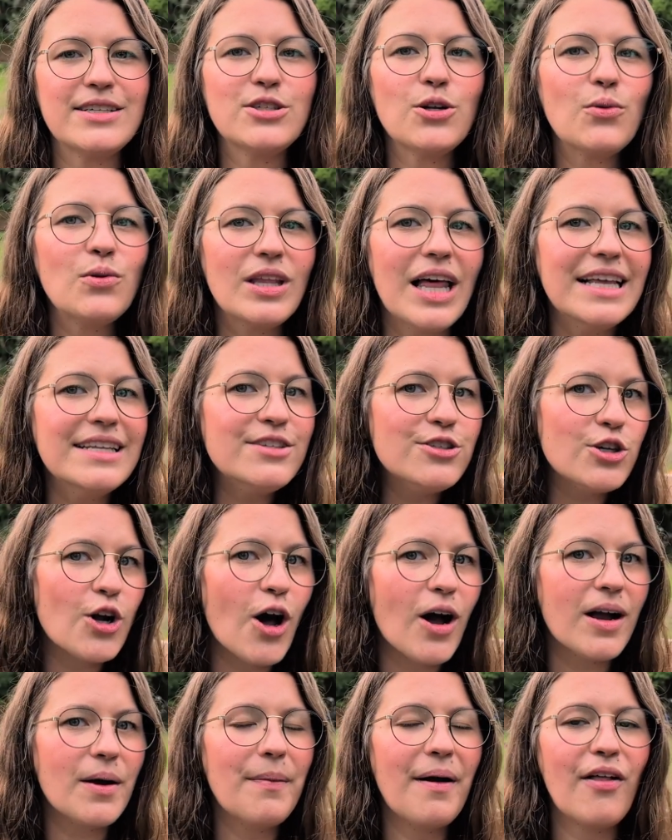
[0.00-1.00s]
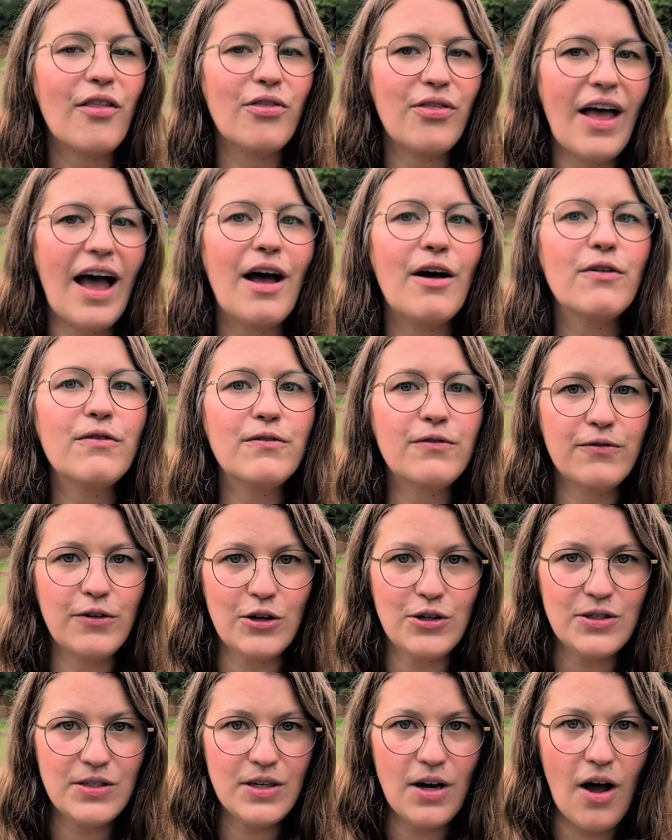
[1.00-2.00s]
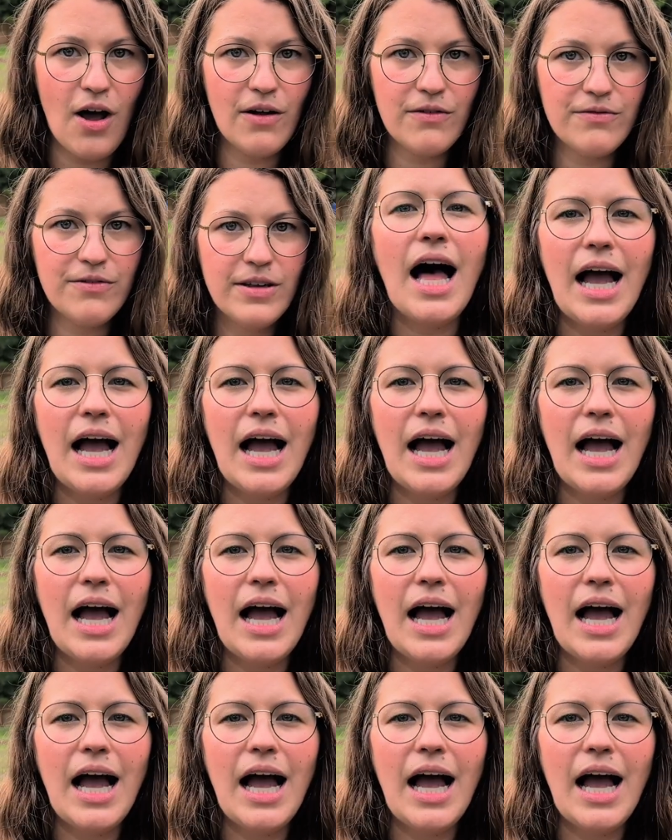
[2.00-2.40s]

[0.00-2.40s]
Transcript: So let's talk about that first off.